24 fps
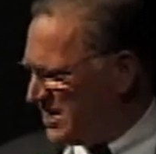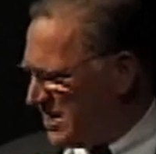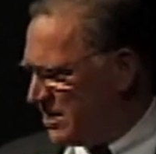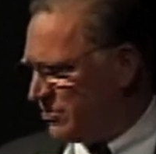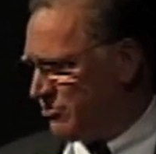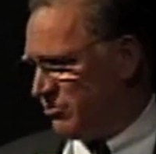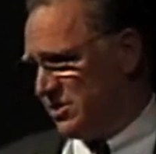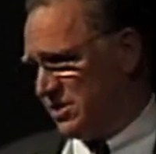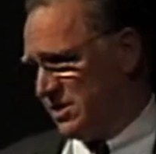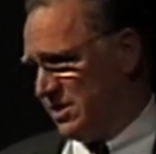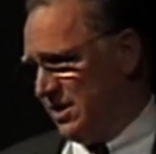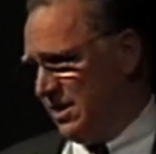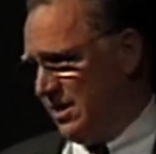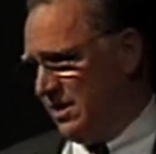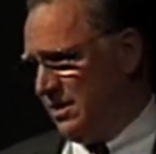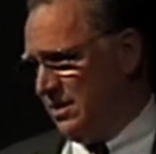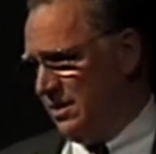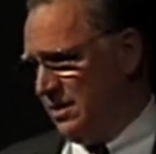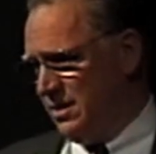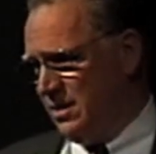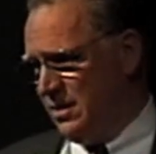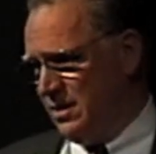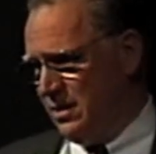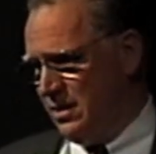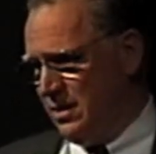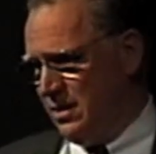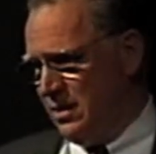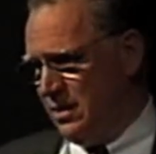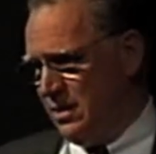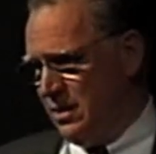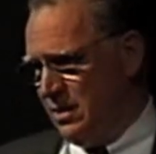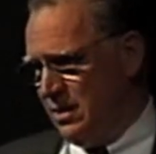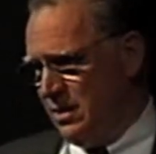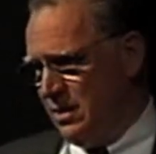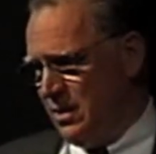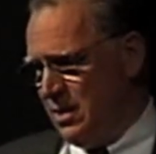but it's interesting.
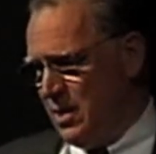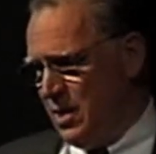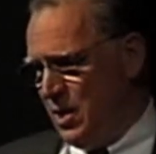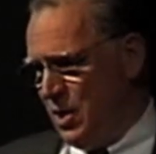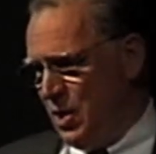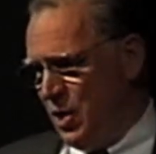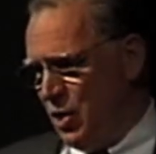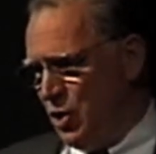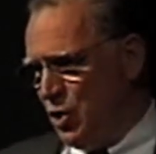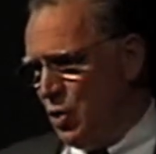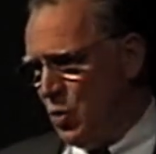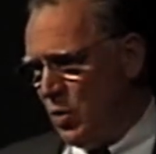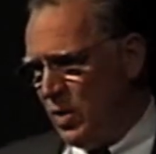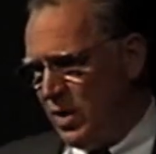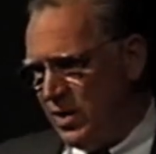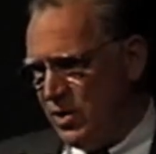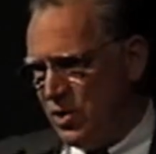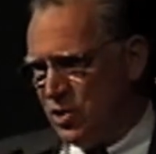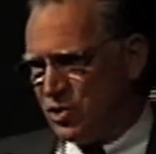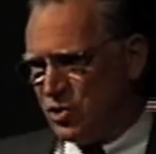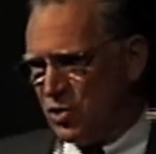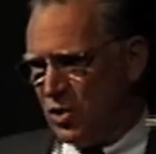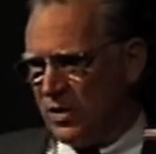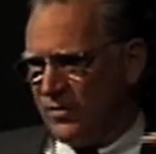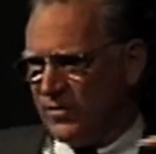You